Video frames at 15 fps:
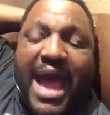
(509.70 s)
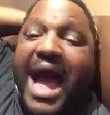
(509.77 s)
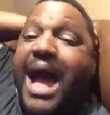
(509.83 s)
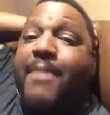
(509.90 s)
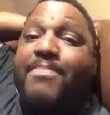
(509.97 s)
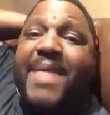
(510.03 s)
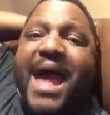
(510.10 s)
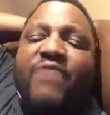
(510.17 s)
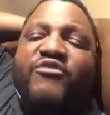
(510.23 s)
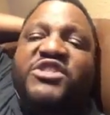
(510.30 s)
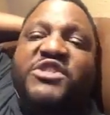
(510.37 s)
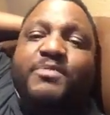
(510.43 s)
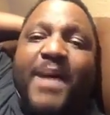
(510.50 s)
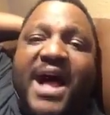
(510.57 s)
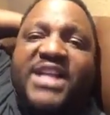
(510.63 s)
I'm not
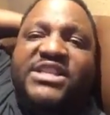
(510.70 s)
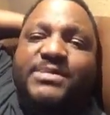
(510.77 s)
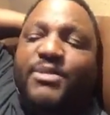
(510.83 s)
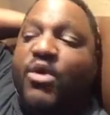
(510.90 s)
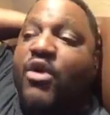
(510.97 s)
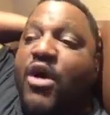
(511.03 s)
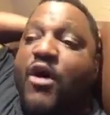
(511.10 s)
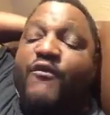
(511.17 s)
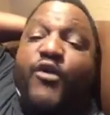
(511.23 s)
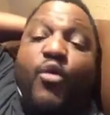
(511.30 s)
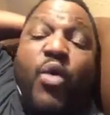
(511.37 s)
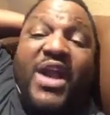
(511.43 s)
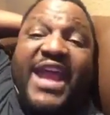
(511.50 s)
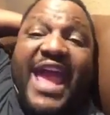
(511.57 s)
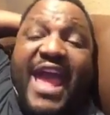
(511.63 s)
responsible
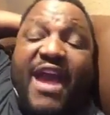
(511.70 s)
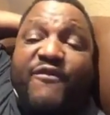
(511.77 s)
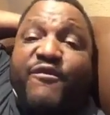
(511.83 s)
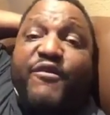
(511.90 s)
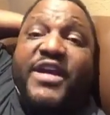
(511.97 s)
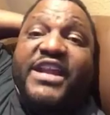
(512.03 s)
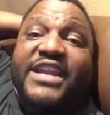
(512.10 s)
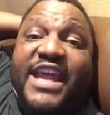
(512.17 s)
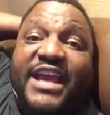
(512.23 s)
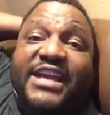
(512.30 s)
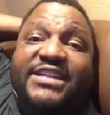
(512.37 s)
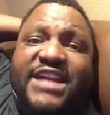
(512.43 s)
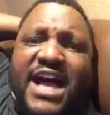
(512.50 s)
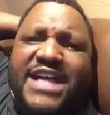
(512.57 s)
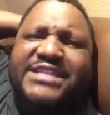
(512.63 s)
for what every
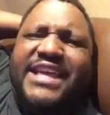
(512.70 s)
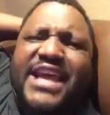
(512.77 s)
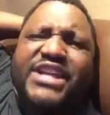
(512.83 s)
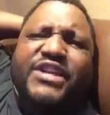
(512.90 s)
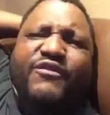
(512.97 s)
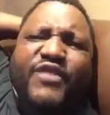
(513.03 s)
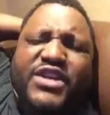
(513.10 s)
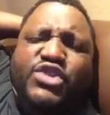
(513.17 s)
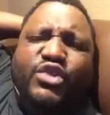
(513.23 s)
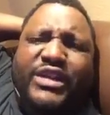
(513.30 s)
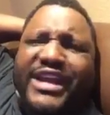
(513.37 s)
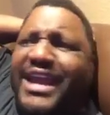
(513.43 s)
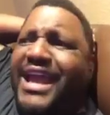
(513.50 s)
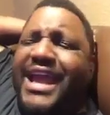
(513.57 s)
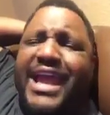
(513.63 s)
nigga does
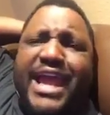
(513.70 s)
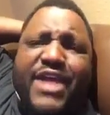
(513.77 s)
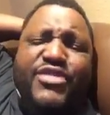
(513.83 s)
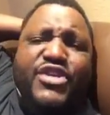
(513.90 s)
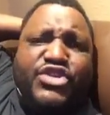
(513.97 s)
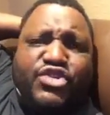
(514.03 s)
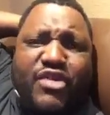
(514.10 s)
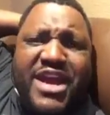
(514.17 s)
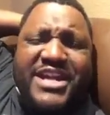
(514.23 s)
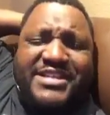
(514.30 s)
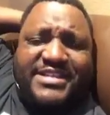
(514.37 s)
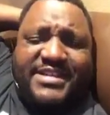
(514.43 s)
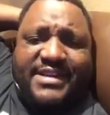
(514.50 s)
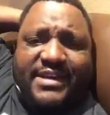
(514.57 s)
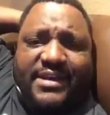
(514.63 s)
individually in the
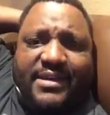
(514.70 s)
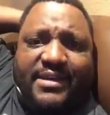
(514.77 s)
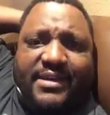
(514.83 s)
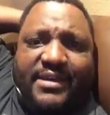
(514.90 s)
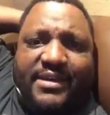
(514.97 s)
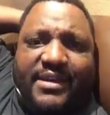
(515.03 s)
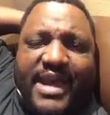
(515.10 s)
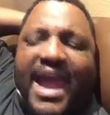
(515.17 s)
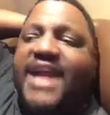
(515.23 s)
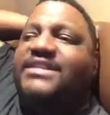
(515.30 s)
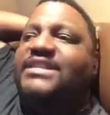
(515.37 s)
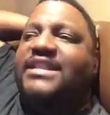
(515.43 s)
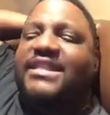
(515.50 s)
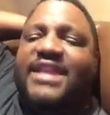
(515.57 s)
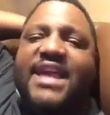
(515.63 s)
streets.
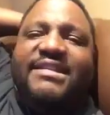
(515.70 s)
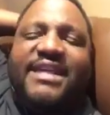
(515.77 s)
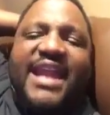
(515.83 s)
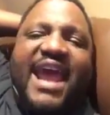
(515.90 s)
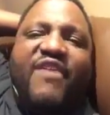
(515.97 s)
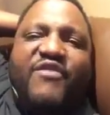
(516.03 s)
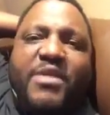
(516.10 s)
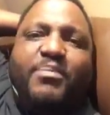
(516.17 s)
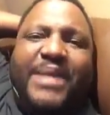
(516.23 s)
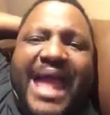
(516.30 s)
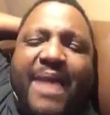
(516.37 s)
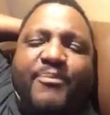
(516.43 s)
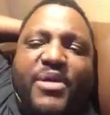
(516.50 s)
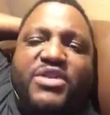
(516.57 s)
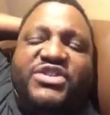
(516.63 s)
And to think that every
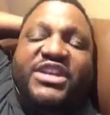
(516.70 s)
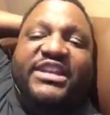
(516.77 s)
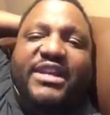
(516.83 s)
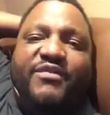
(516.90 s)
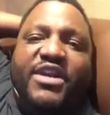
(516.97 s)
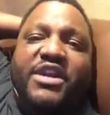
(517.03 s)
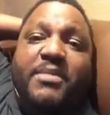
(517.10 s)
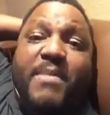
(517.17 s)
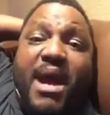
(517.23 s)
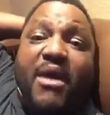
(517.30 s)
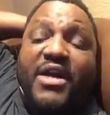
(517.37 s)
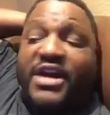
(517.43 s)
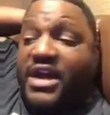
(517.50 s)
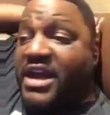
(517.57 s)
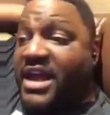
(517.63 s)
black person living in
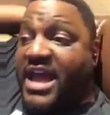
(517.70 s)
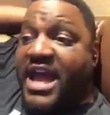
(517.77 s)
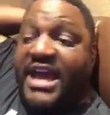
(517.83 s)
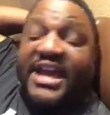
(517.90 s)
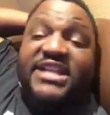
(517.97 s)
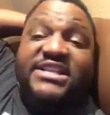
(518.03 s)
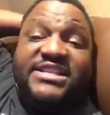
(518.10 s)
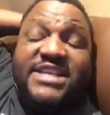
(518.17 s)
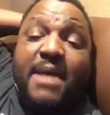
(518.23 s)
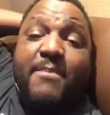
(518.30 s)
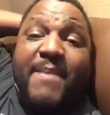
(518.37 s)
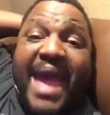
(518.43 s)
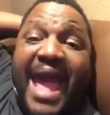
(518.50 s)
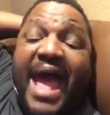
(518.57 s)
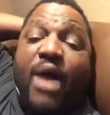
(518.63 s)
America can
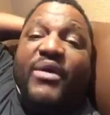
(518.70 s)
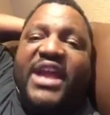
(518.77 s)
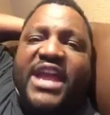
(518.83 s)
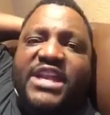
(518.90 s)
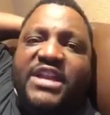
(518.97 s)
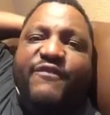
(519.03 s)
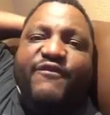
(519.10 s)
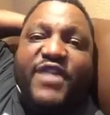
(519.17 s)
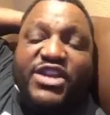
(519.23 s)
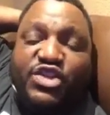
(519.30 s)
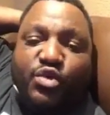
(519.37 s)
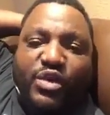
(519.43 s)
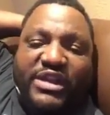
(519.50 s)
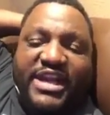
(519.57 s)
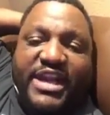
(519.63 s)
somehow
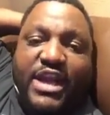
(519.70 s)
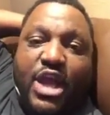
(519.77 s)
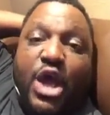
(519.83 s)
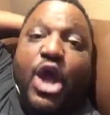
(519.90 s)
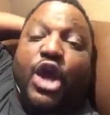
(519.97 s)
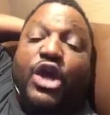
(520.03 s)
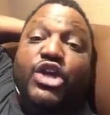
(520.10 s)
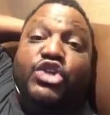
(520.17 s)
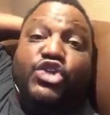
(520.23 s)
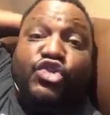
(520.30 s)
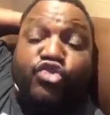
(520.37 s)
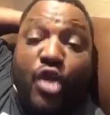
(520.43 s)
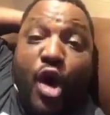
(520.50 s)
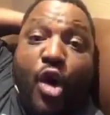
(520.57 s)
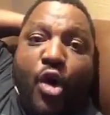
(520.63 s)
individually
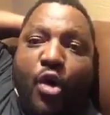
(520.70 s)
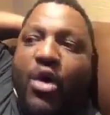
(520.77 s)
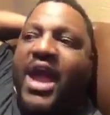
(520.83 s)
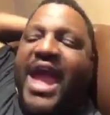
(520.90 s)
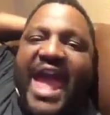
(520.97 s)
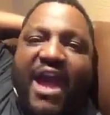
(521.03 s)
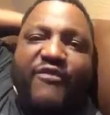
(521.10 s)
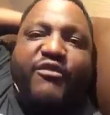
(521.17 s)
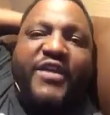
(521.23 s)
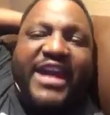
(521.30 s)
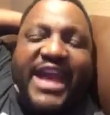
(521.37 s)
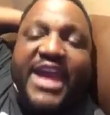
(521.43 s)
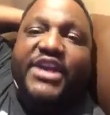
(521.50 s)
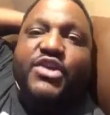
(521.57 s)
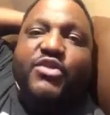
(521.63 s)
control
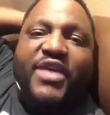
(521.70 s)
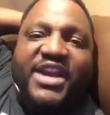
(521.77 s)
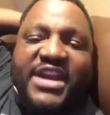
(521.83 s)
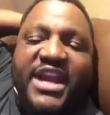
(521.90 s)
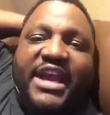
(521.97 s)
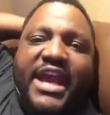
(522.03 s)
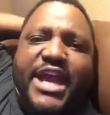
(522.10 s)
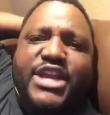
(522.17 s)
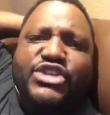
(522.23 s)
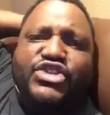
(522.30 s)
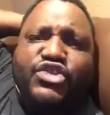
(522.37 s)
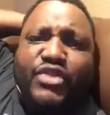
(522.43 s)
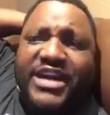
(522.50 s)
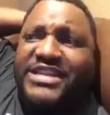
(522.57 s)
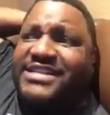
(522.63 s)
every ignorant nigga in the
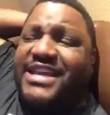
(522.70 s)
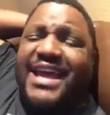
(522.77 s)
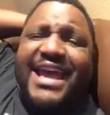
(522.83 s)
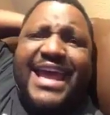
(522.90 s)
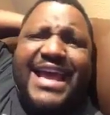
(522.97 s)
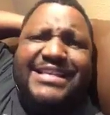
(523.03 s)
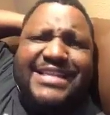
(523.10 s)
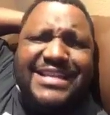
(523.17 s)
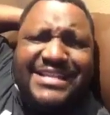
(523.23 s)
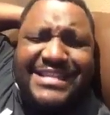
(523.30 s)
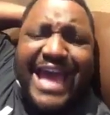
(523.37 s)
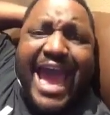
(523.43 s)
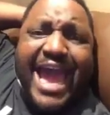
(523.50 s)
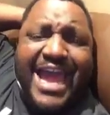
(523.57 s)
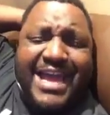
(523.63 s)
streets is
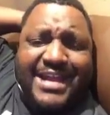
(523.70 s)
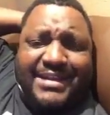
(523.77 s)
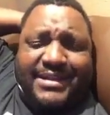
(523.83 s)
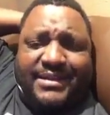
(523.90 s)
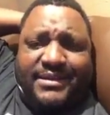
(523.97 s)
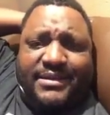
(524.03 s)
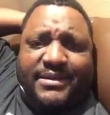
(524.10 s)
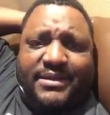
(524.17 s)
insane.